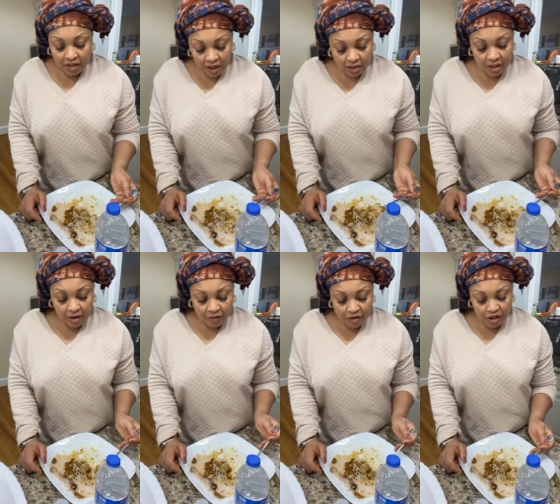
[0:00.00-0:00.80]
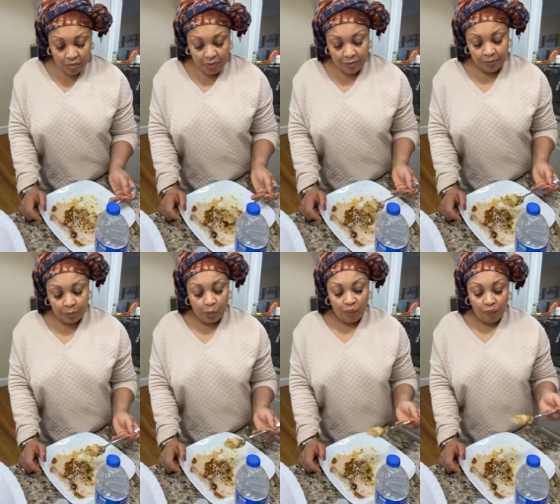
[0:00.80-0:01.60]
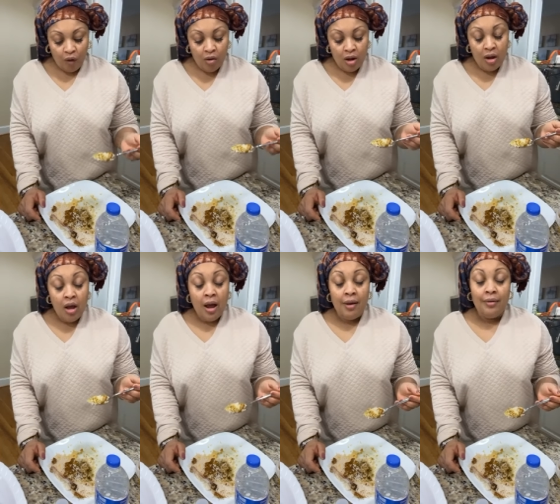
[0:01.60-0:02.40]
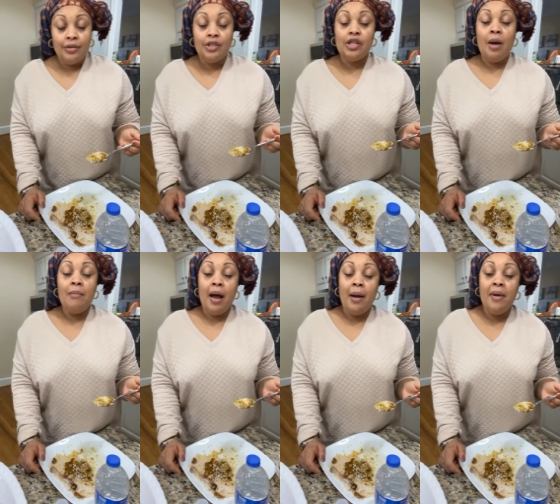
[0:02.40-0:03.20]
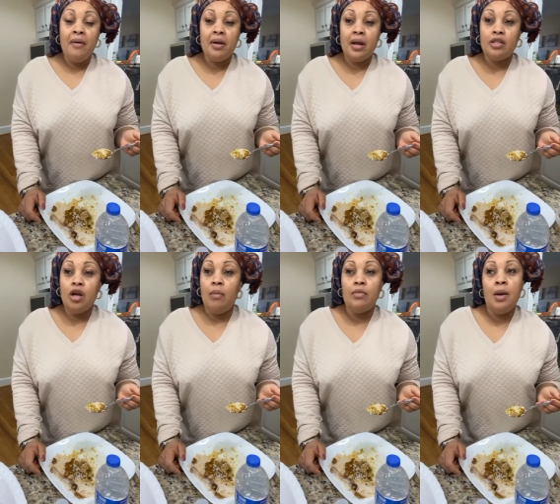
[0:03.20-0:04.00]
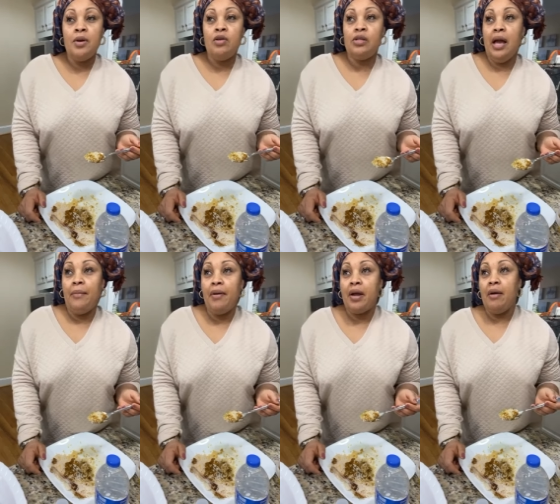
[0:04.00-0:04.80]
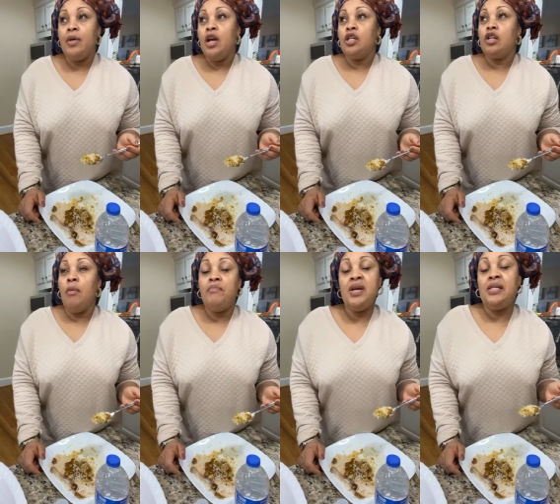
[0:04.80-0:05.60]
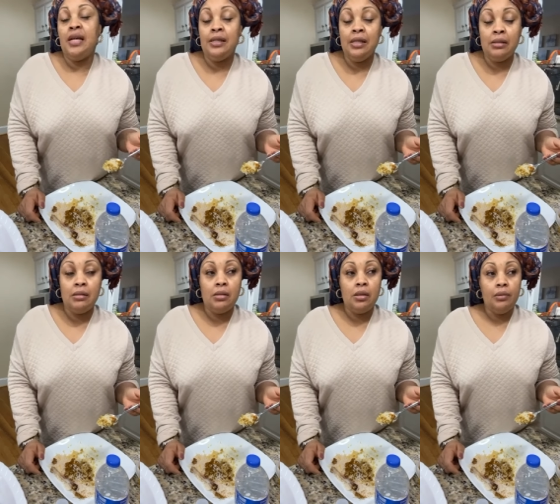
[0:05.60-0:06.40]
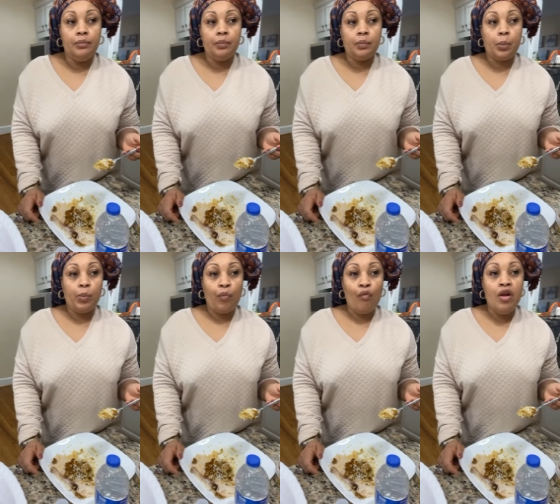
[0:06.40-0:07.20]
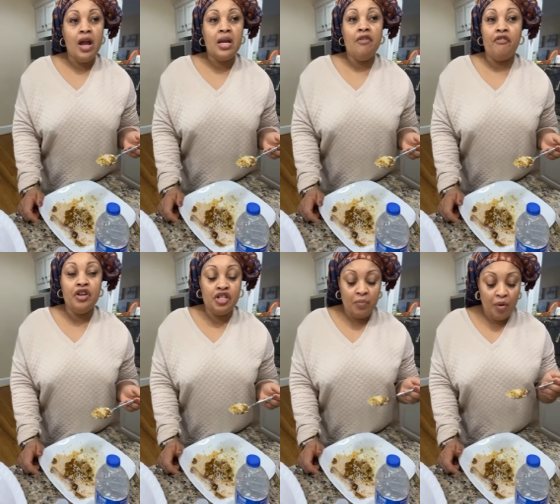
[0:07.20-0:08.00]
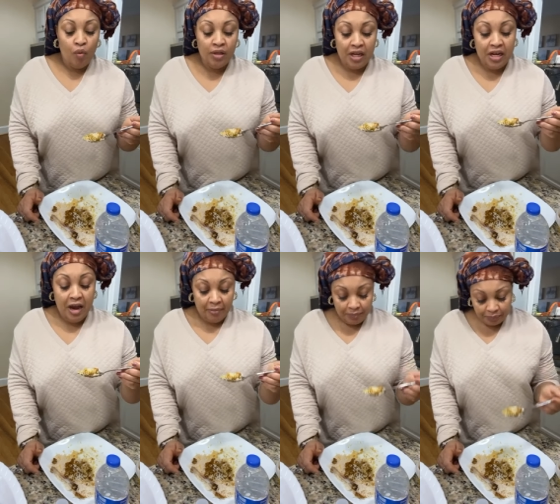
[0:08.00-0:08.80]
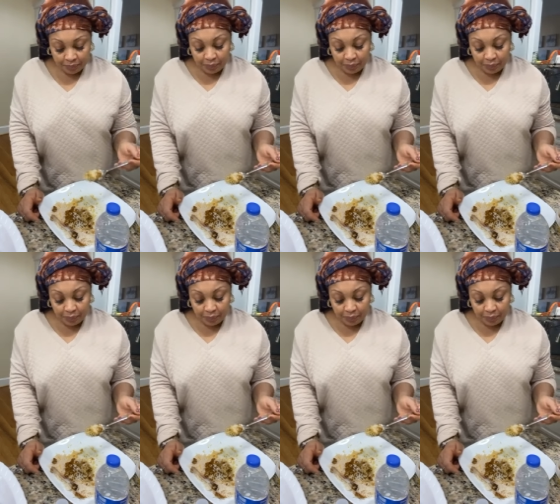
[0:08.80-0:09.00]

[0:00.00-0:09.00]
I just did a free shipping. Some America, so let me don't say America. Some businesses, they give free shipping once a year.